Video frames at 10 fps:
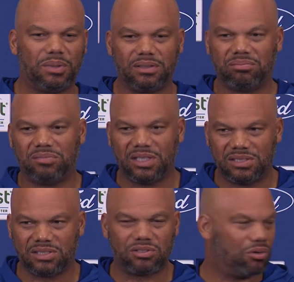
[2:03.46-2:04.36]
but they
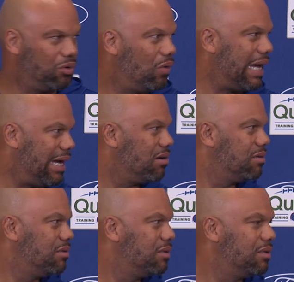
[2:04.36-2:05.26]
just don't know how.
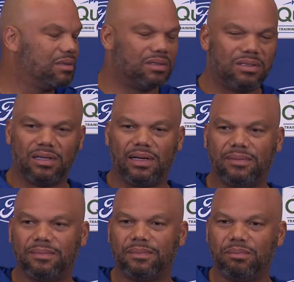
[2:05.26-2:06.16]

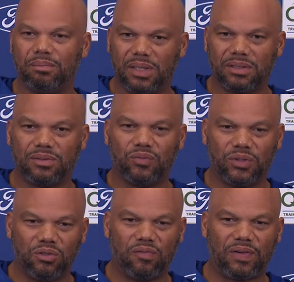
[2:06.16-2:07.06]
But
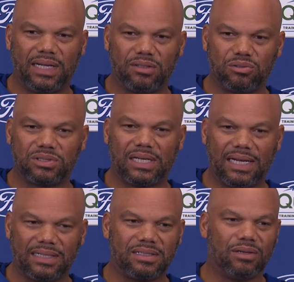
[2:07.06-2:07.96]
when you find those
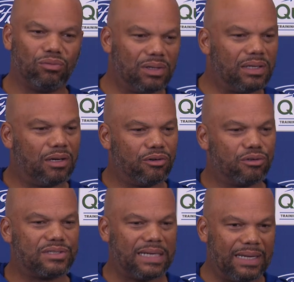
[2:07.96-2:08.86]
guys that really
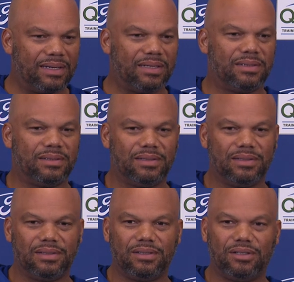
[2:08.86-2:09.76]
understand it,
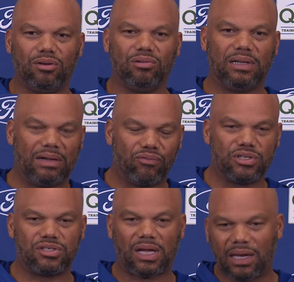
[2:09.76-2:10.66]
you know,
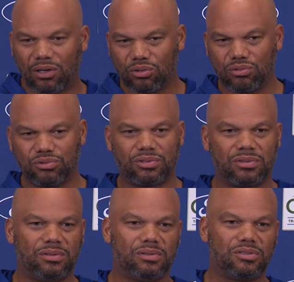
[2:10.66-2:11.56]
leverage, angles,
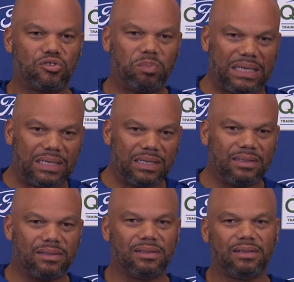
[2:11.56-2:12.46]
speed,